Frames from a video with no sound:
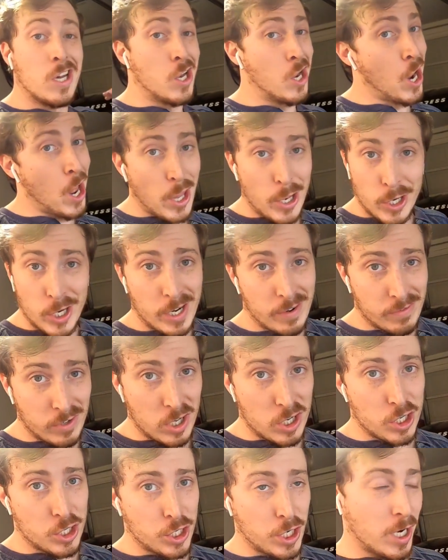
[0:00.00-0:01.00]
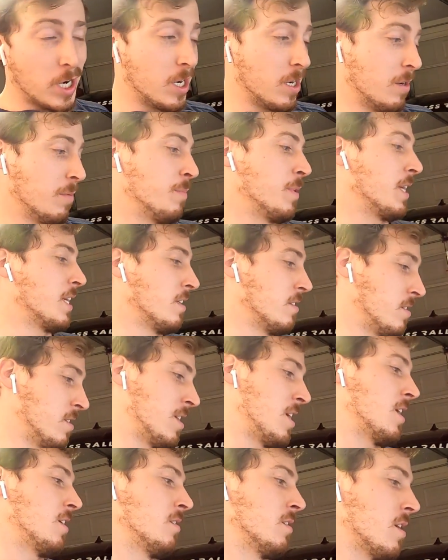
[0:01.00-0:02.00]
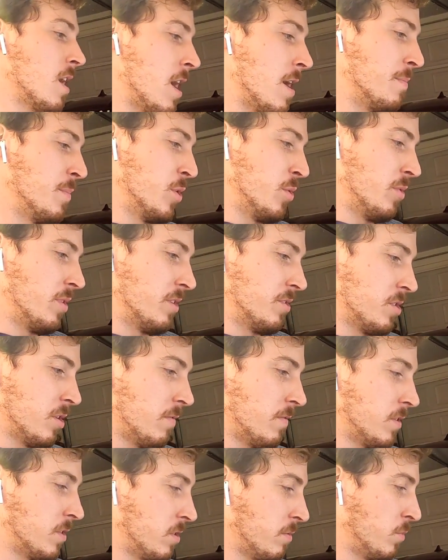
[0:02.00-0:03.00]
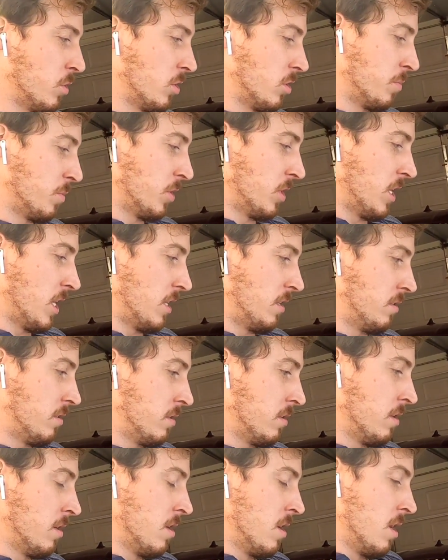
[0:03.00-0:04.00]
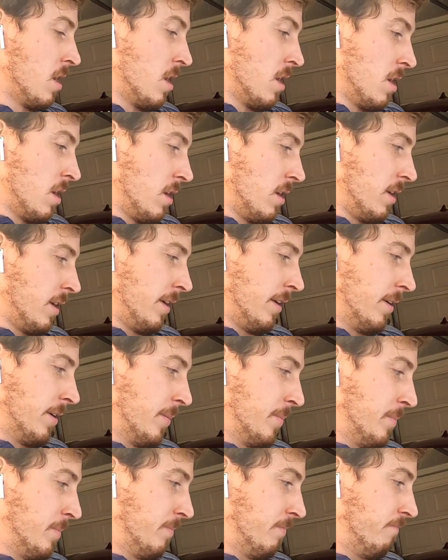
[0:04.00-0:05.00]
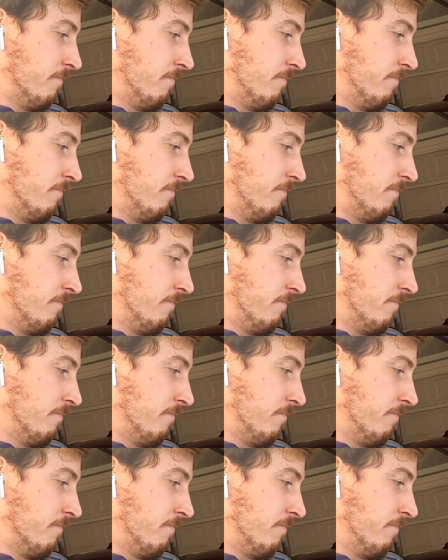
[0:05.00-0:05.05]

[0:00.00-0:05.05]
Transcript: another different shirt because yes, I am doing this over some multiple days. Uh,